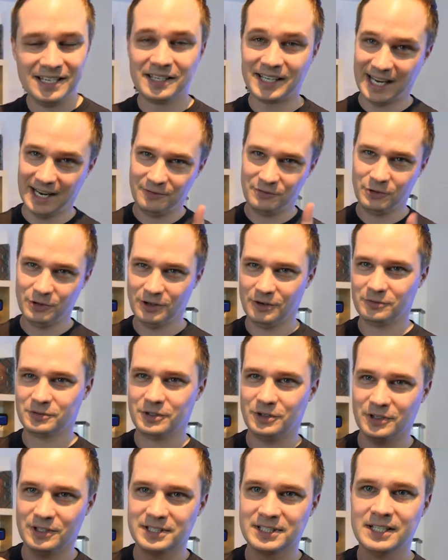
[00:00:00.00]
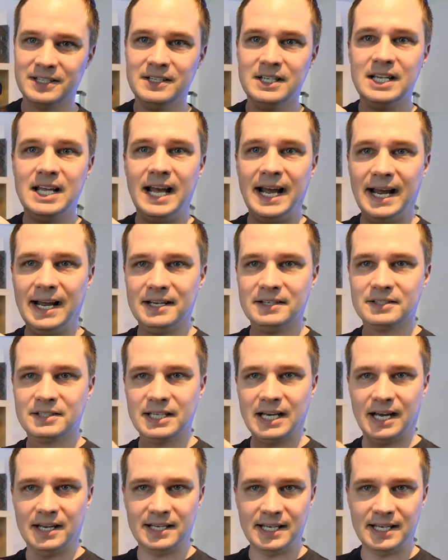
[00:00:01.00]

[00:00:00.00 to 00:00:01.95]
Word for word: Careful, of course. And yeah,